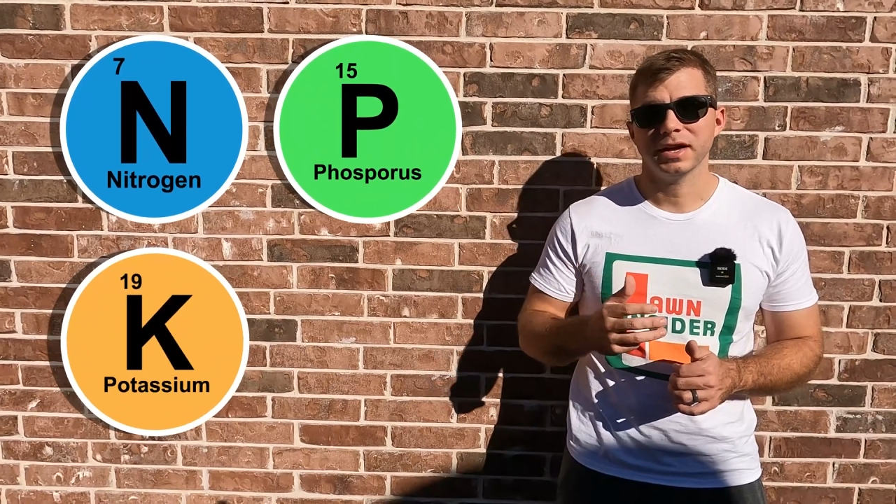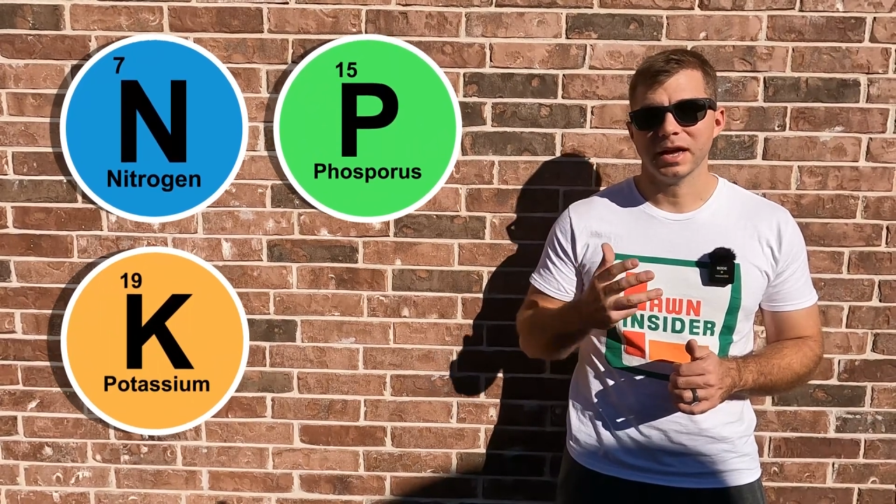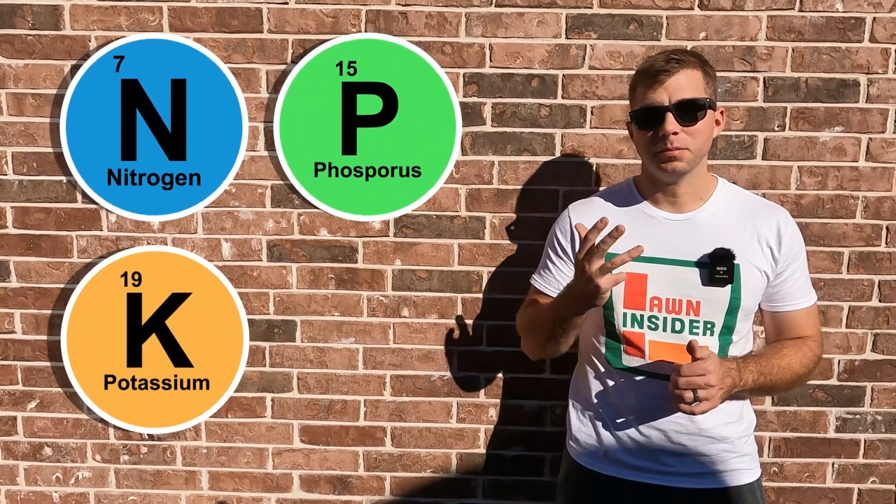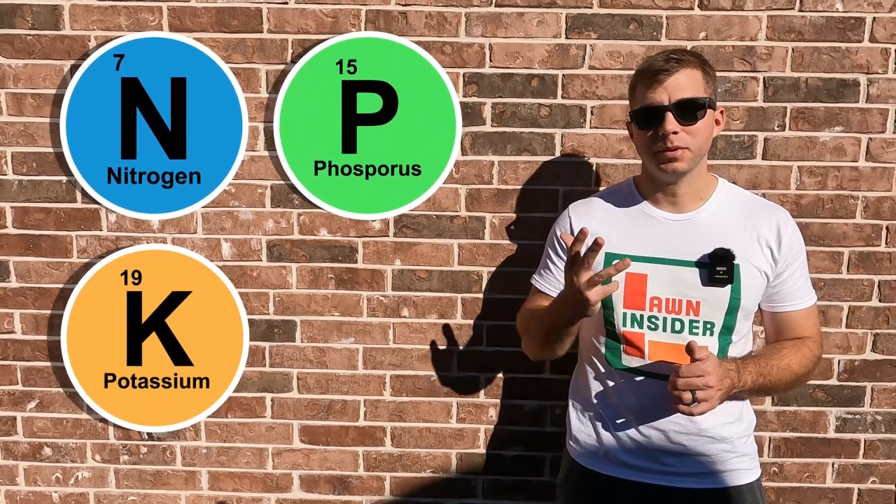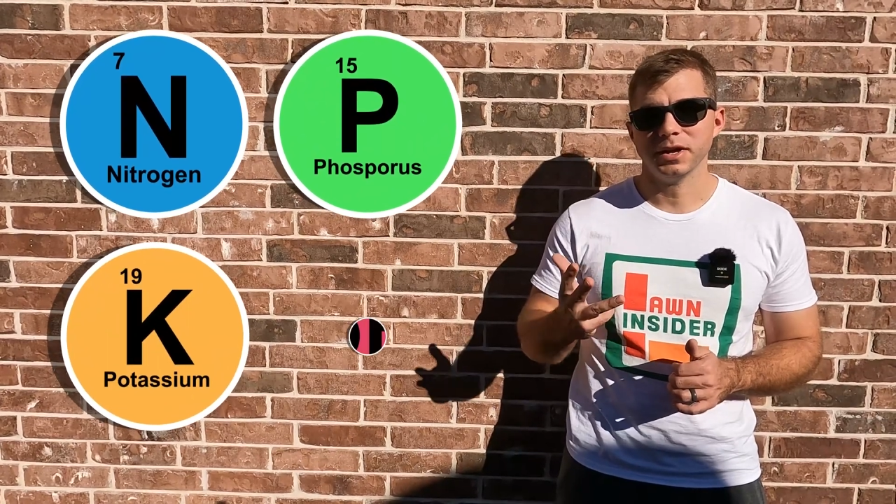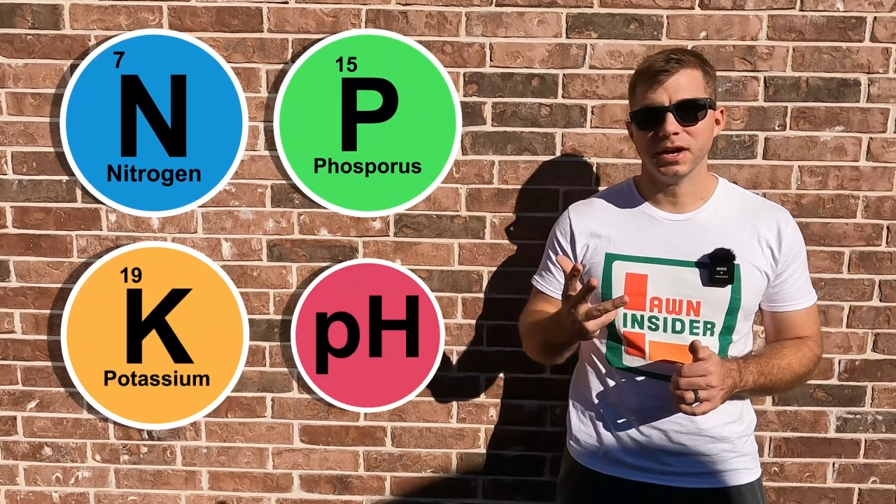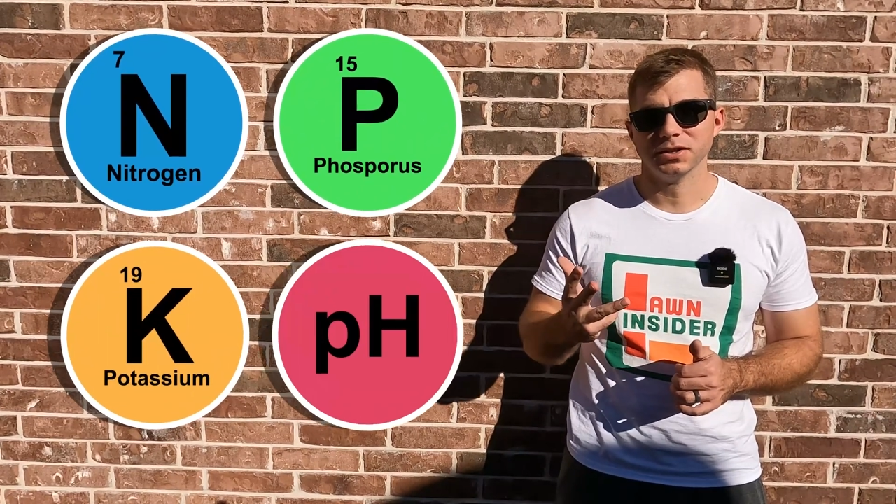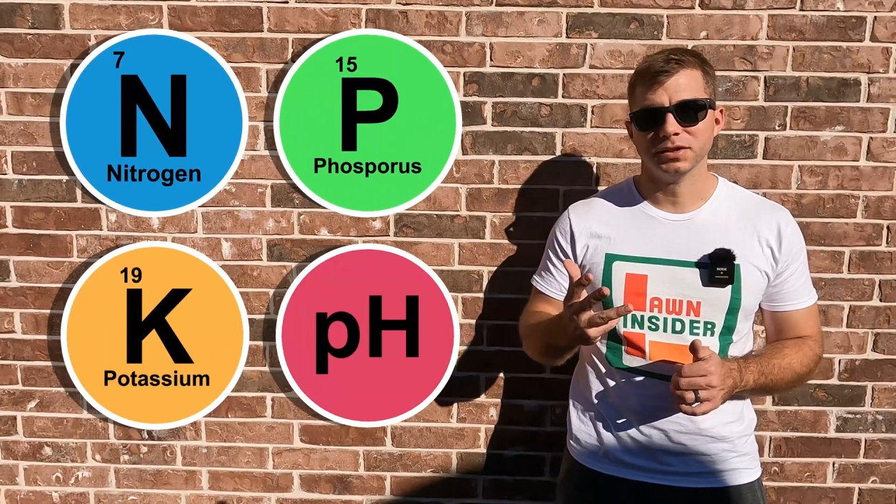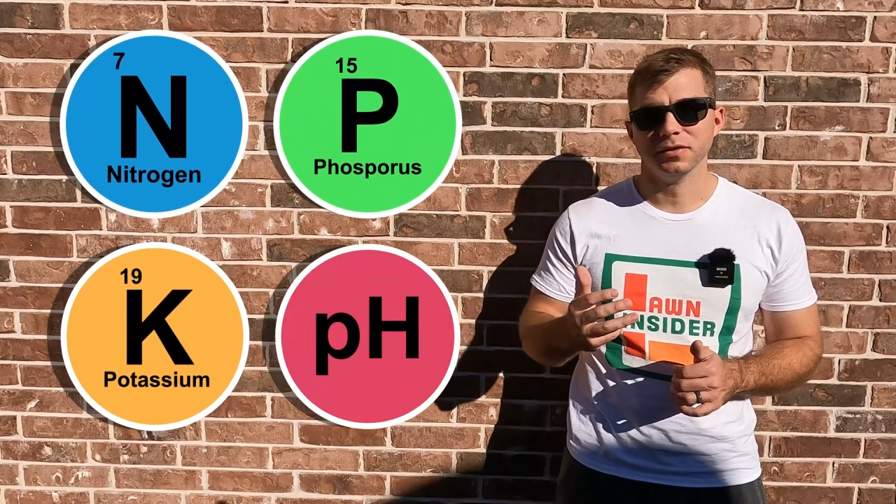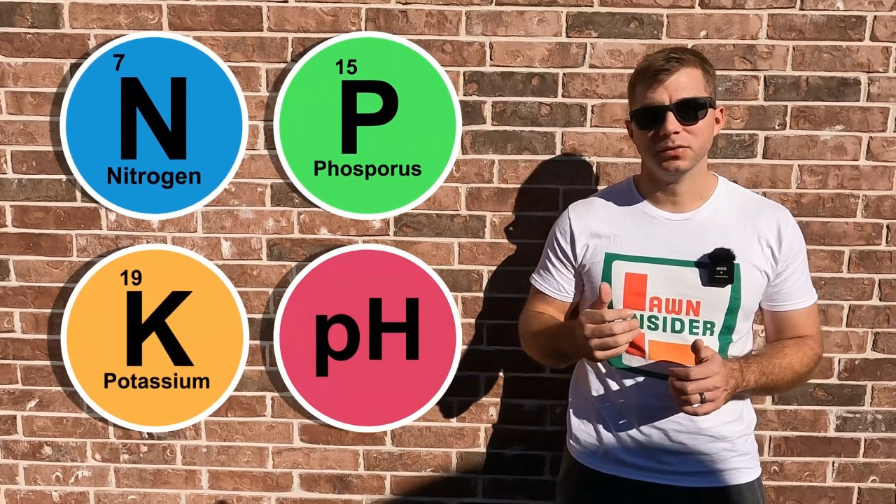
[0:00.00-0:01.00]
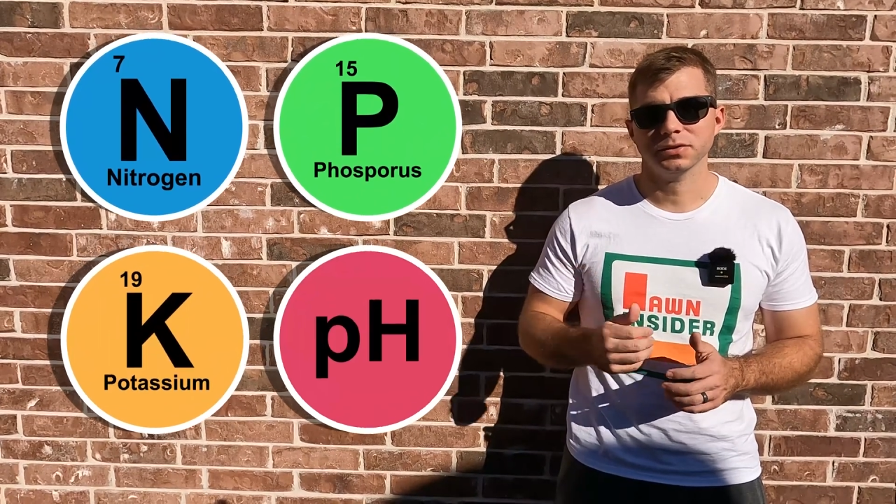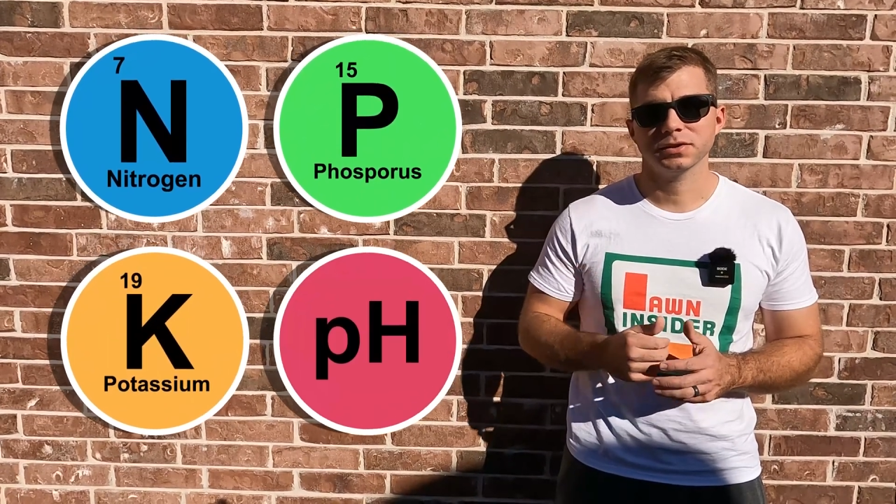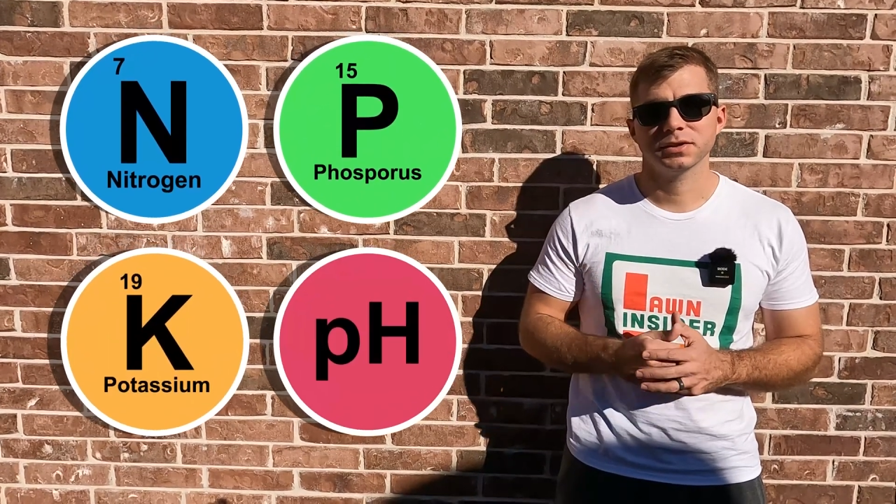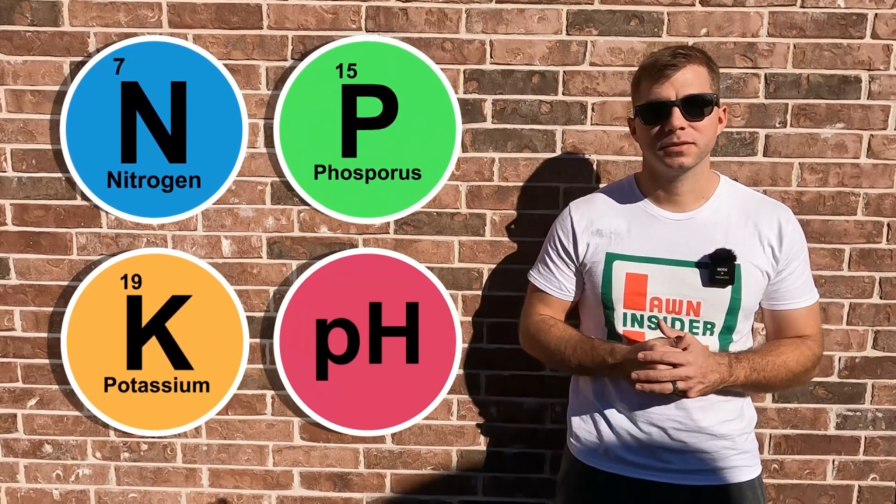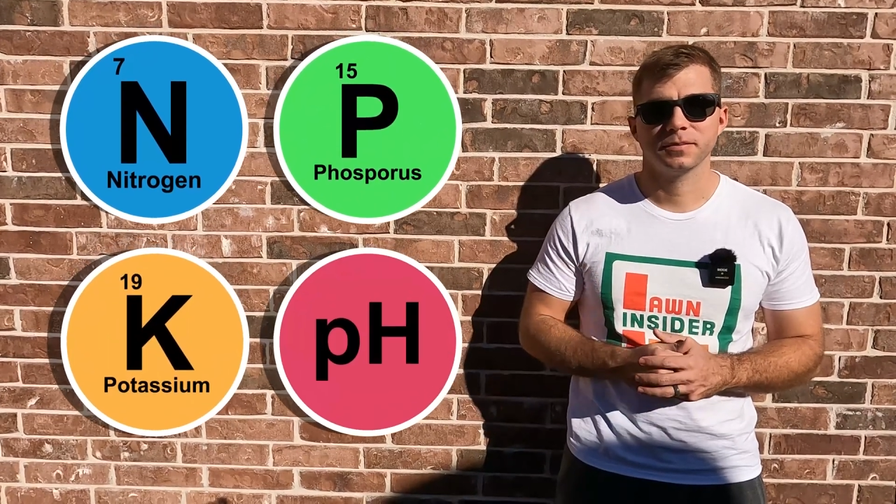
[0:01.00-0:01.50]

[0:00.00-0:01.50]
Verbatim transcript: and pH levels.